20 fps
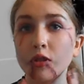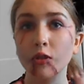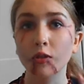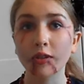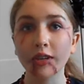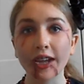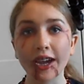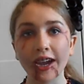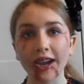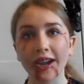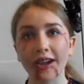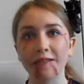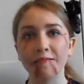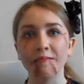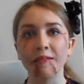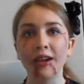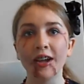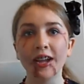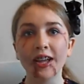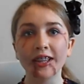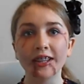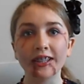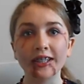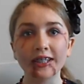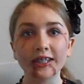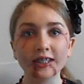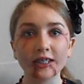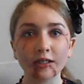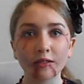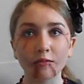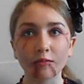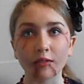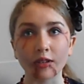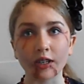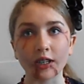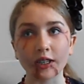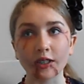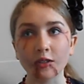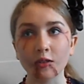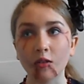So yeah, this
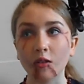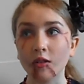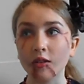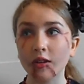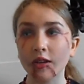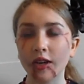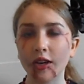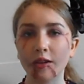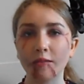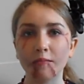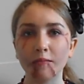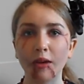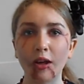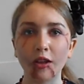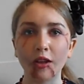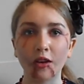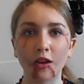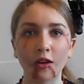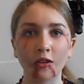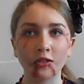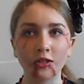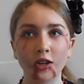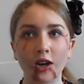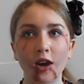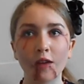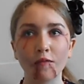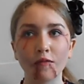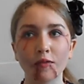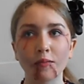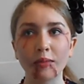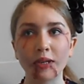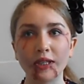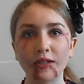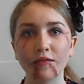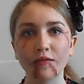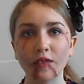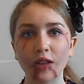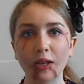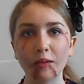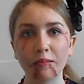really took a long time for me to
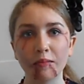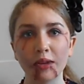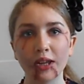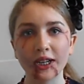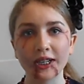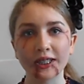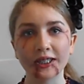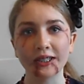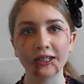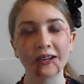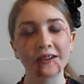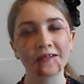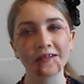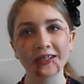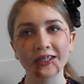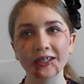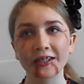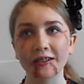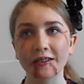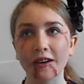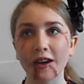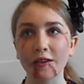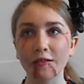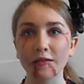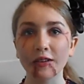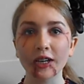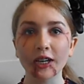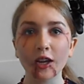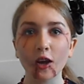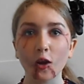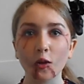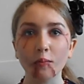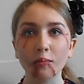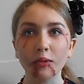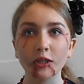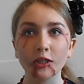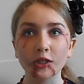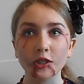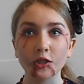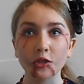film and stuff, so I really hope
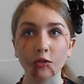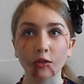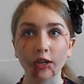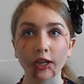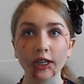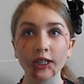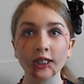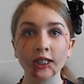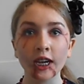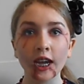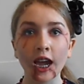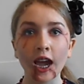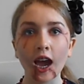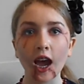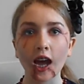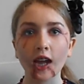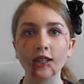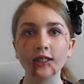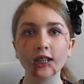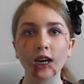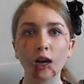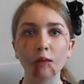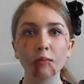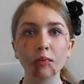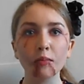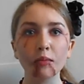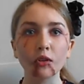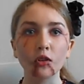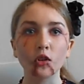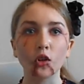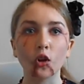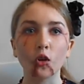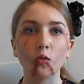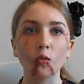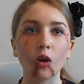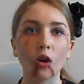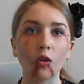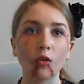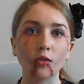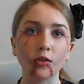you enjoy it, and tell me below
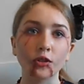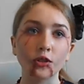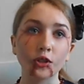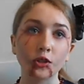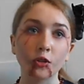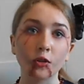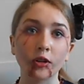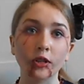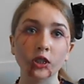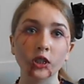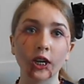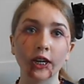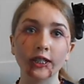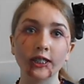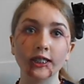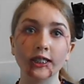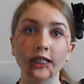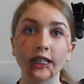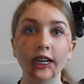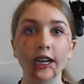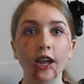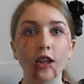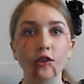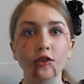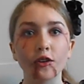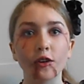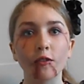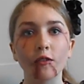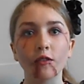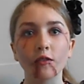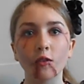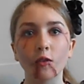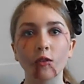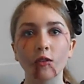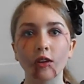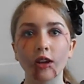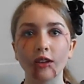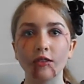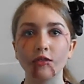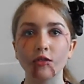what other tutorials I'd like to see, and
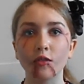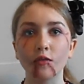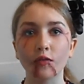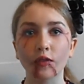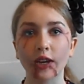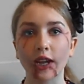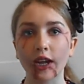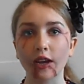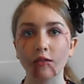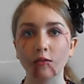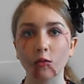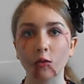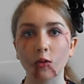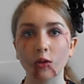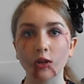don't forget